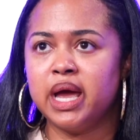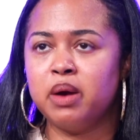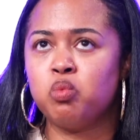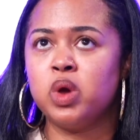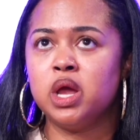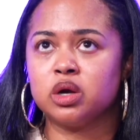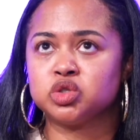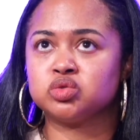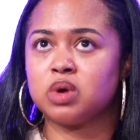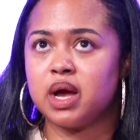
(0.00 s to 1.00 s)
we are
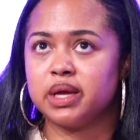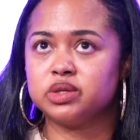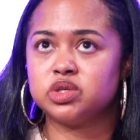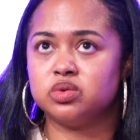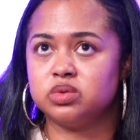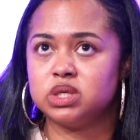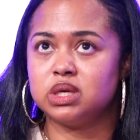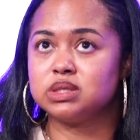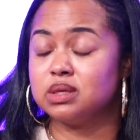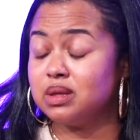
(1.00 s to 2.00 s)
trying to the
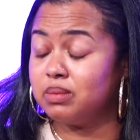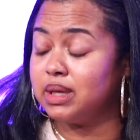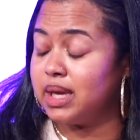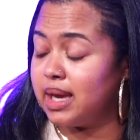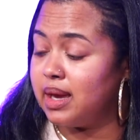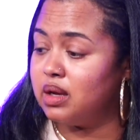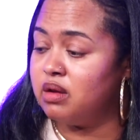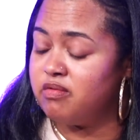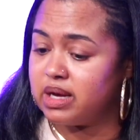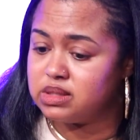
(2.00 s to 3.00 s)
extent that we can,
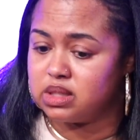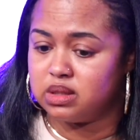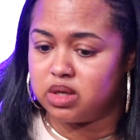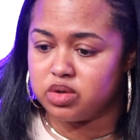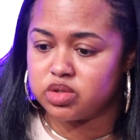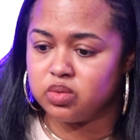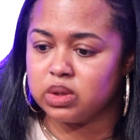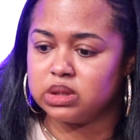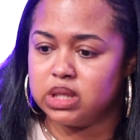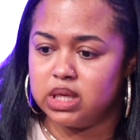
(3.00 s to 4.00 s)
invest in leaders who
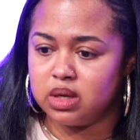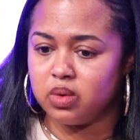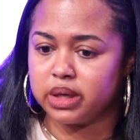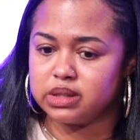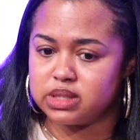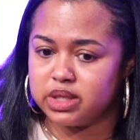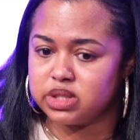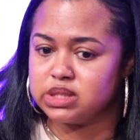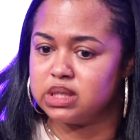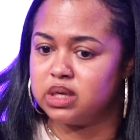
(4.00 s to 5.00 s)
are leading
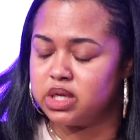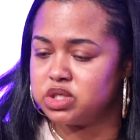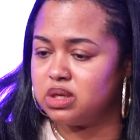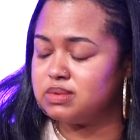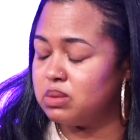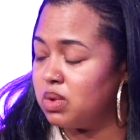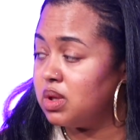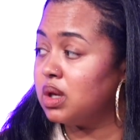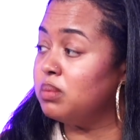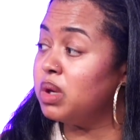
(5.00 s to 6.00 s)
organizations and initiatives that we
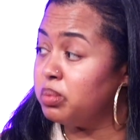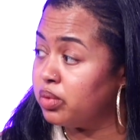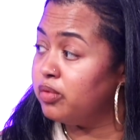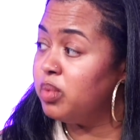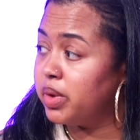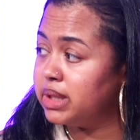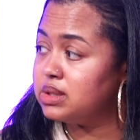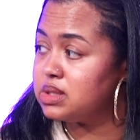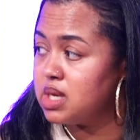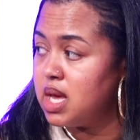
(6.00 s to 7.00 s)
think can be proof
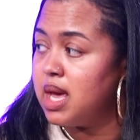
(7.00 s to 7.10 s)
points,